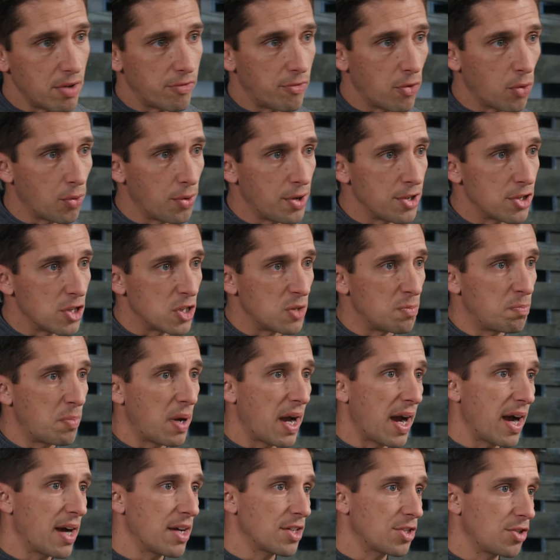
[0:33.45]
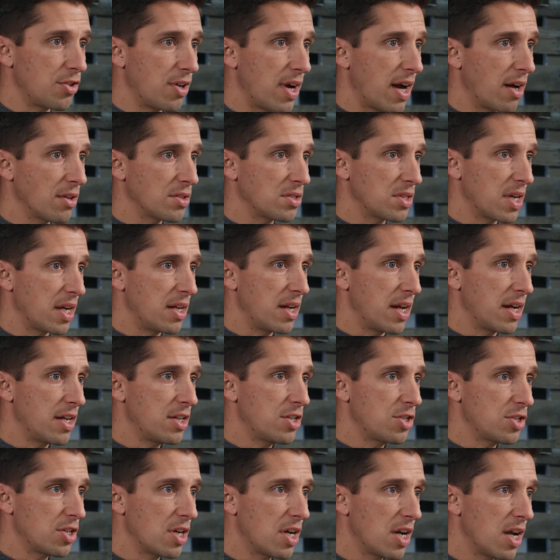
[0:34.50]
to four inches past your outside
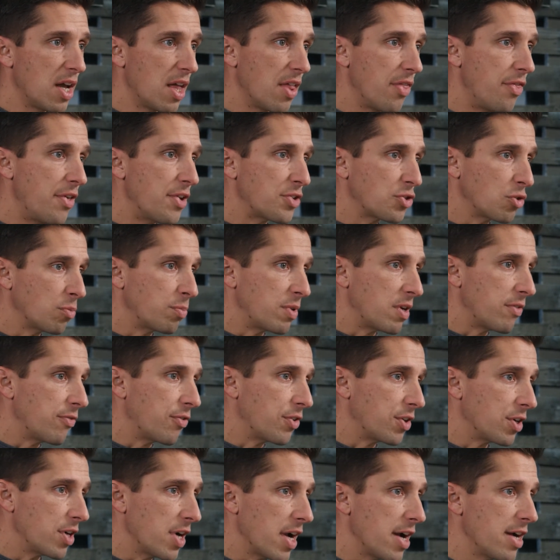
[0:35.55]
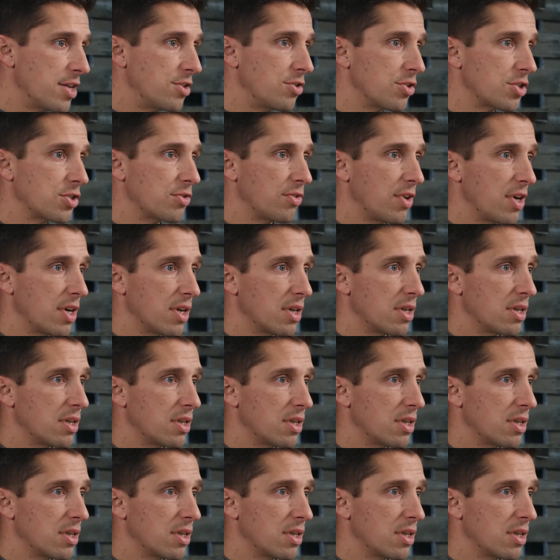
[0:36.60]
edge, this will be for your edge restraint.